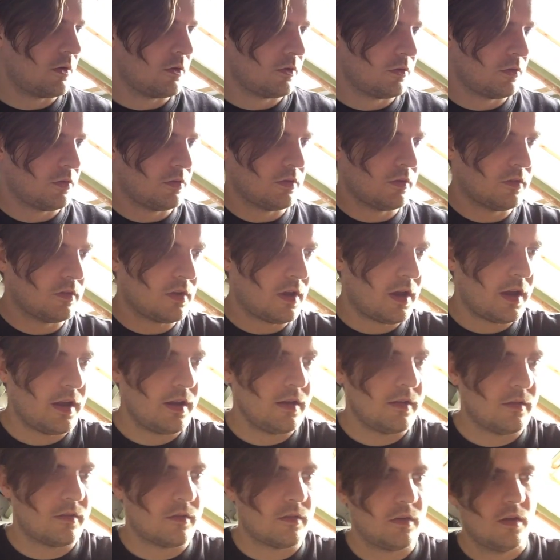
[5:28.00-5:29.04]
goes on the
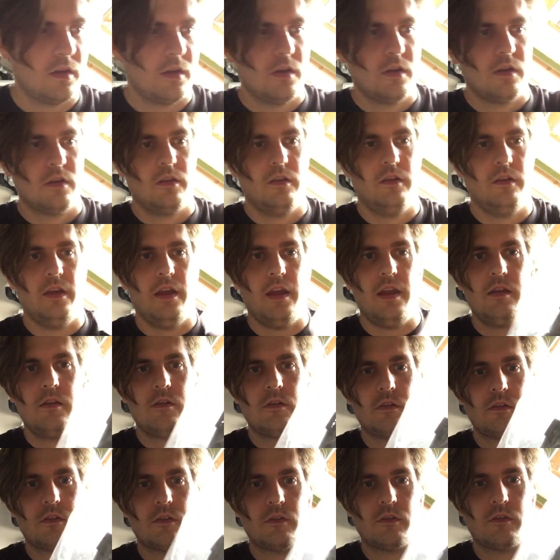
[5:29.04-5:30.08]
sides, the
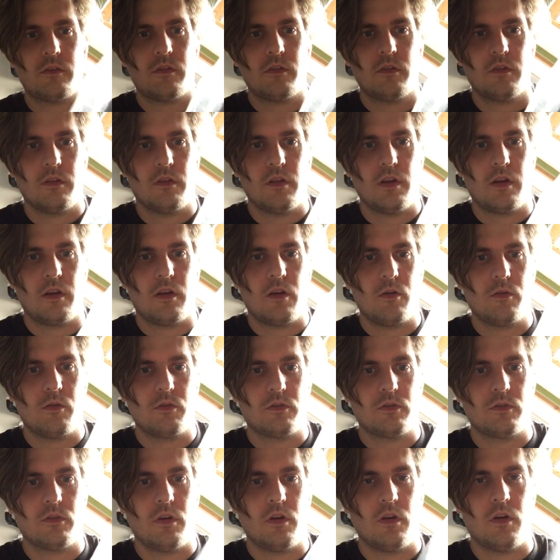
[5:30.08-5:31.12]
innards that
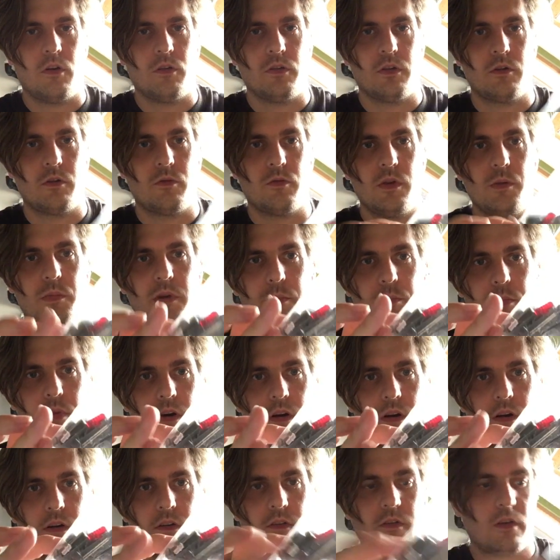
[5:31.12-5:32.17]
goes all the greedy
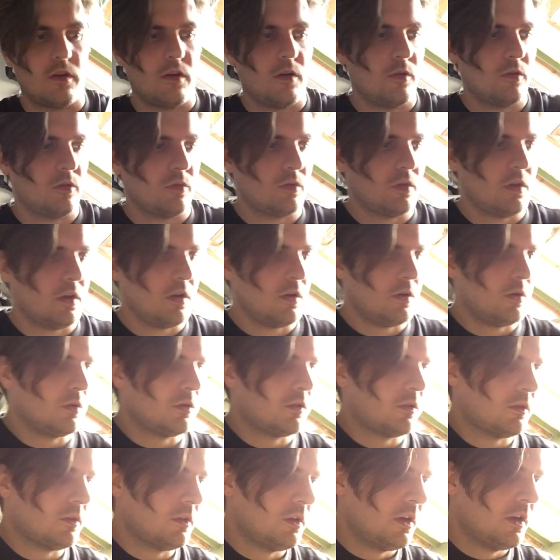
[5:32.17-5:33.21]
parts that goes on the
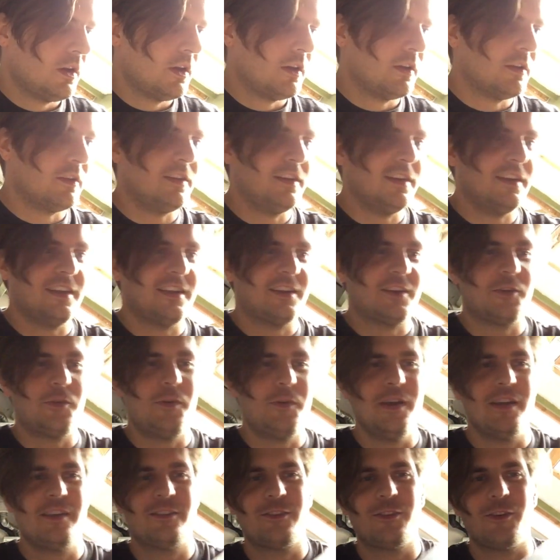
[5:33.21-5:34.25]
hilts, the
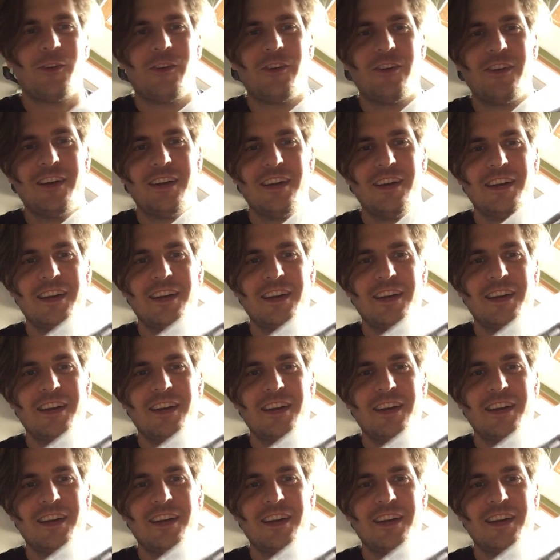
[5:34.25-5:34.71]
crystal.